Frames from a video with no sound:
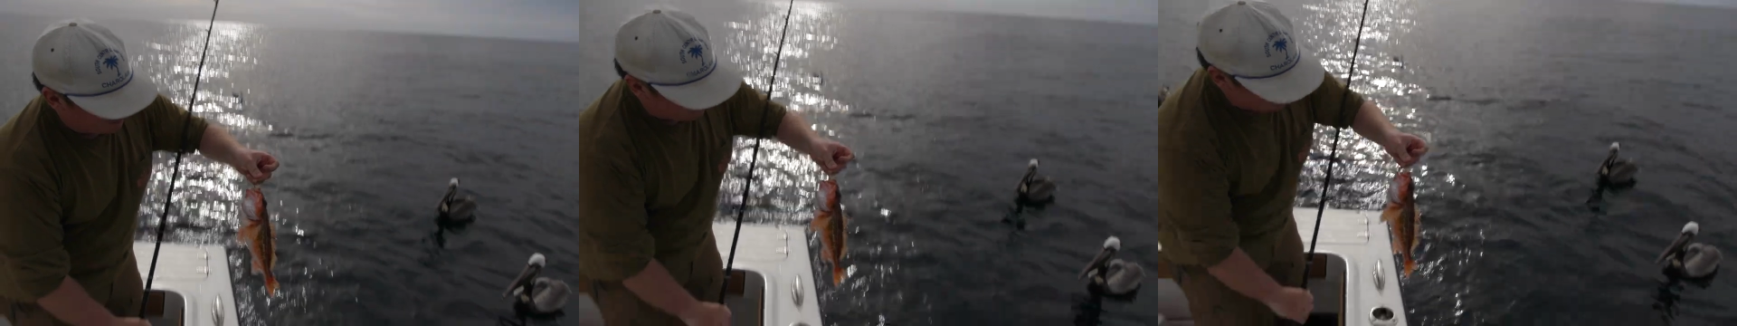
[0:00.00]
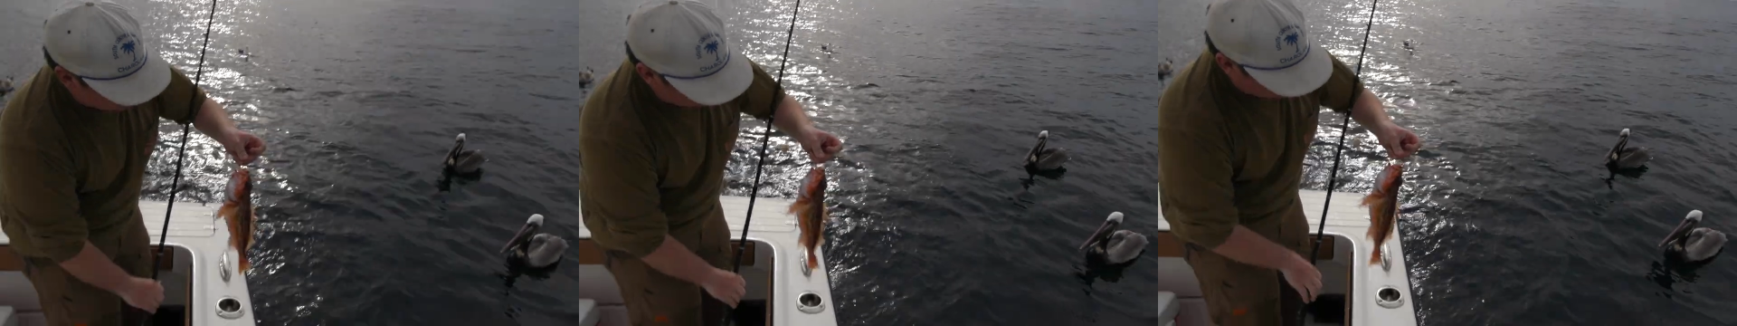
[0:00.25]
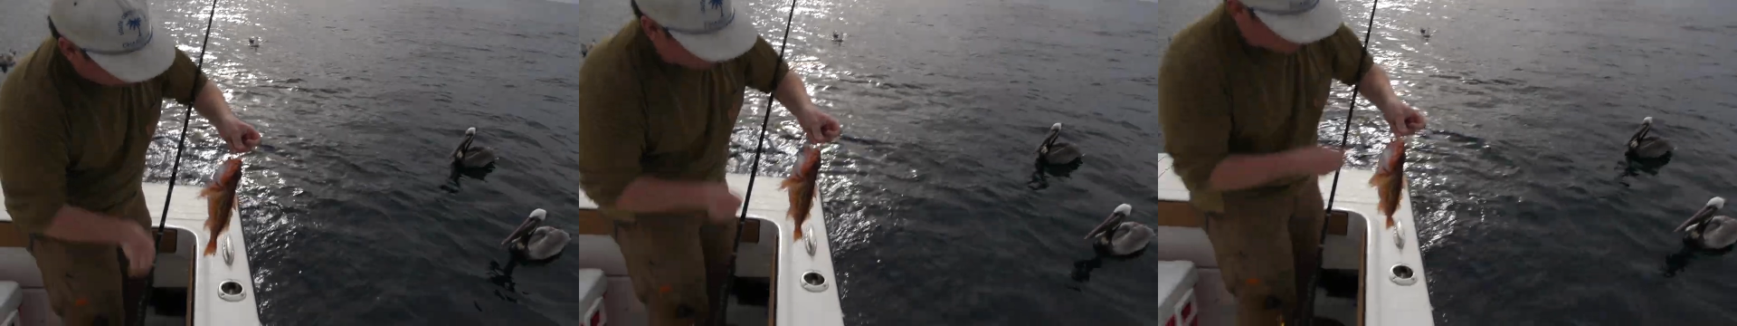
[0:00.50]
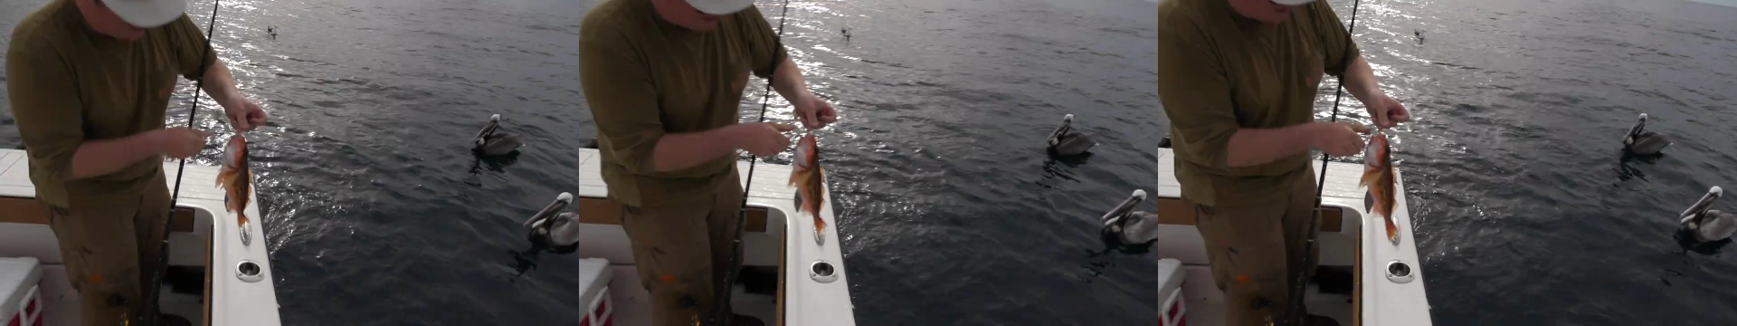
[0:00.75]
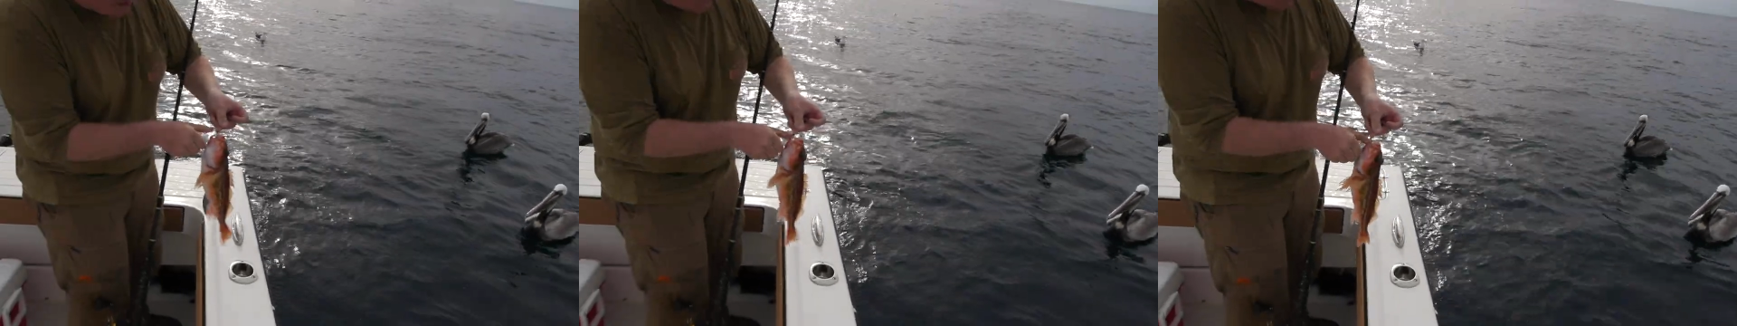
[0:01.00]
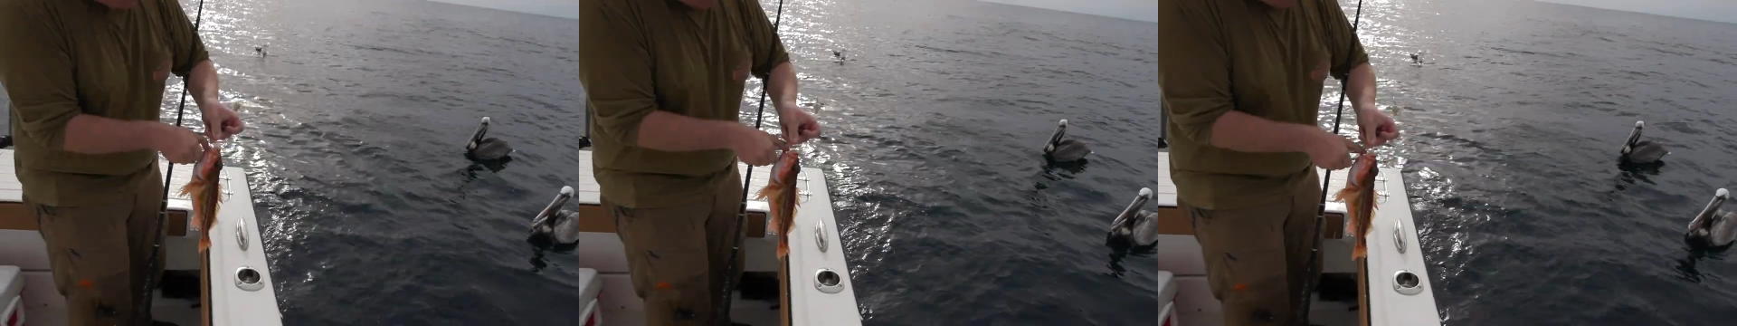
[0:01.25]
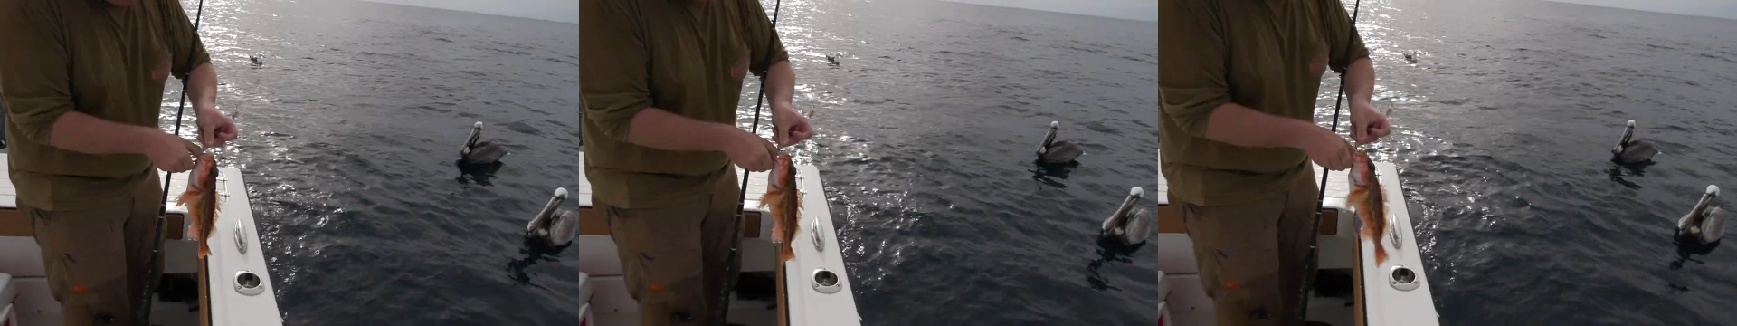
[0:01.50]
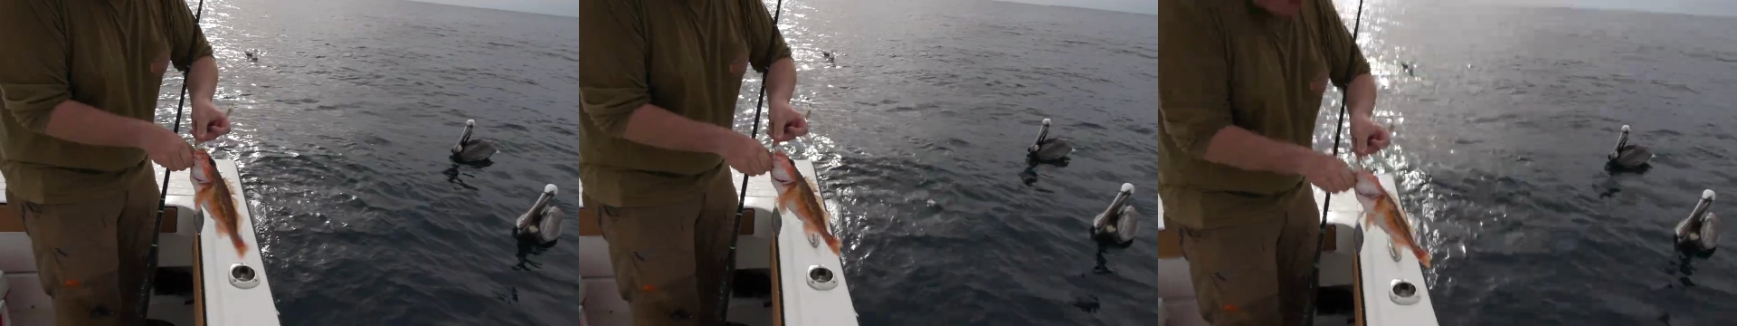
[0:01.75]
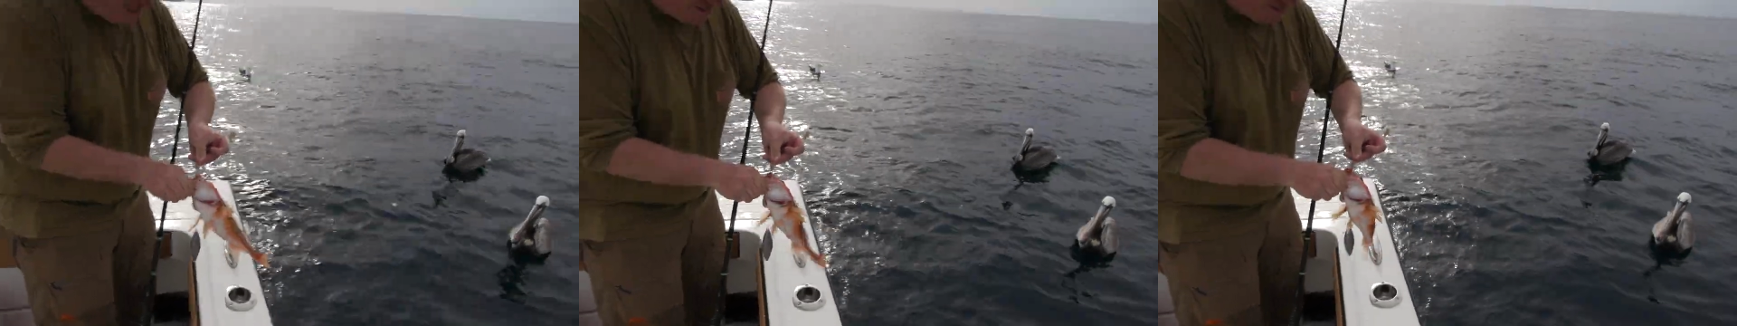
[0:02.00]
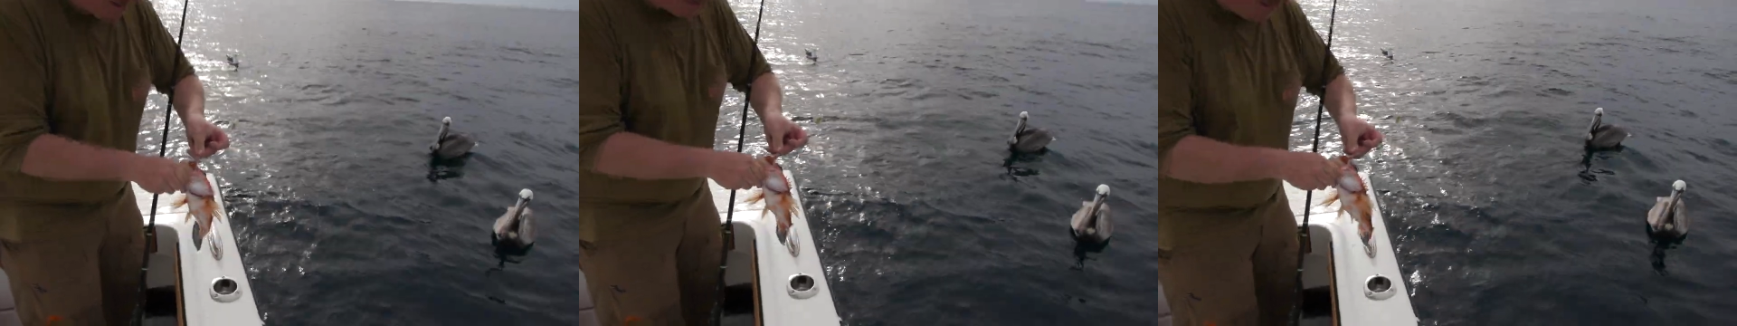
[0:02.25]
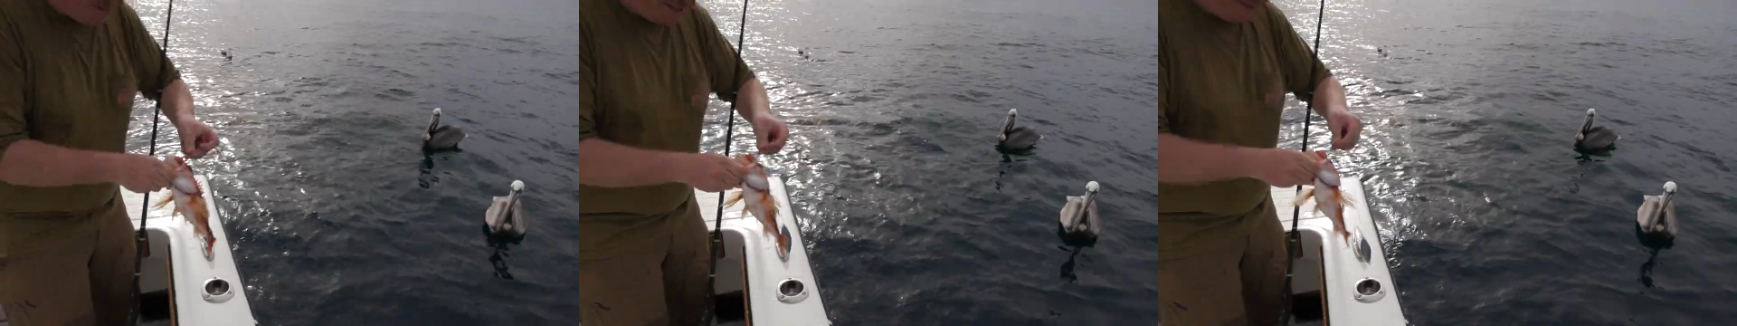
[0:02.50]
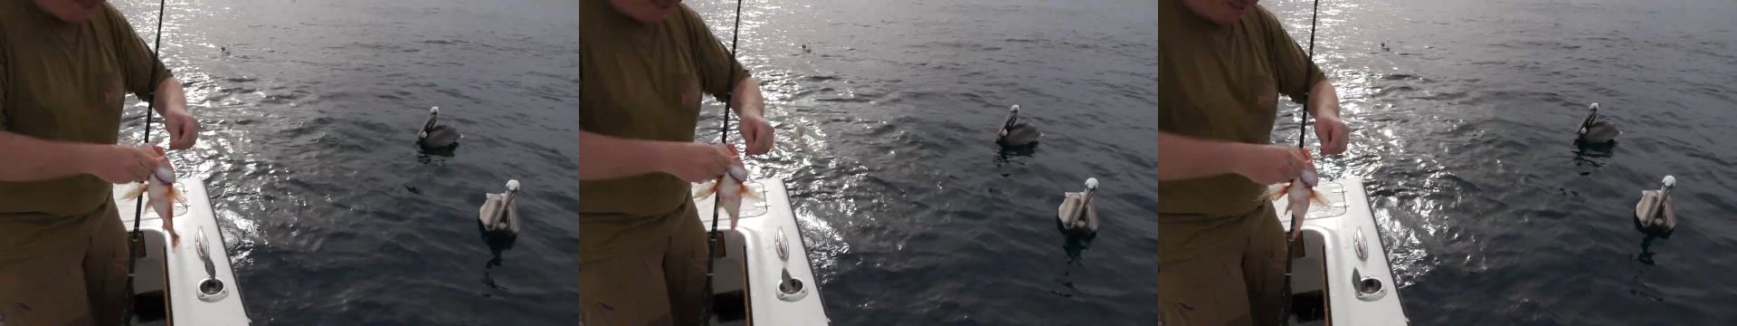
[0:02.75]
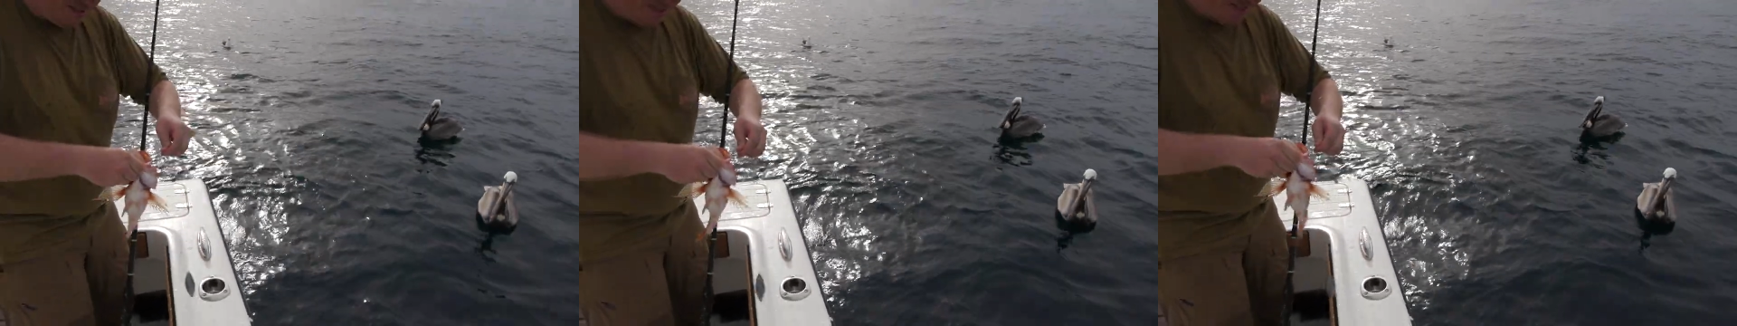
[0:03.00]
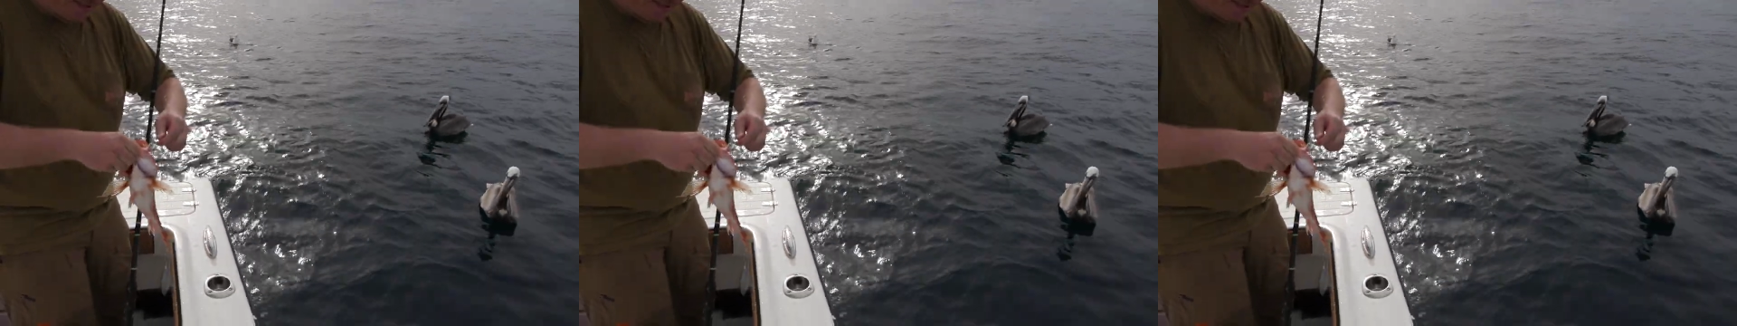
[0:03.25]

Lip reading: (no speaker visible)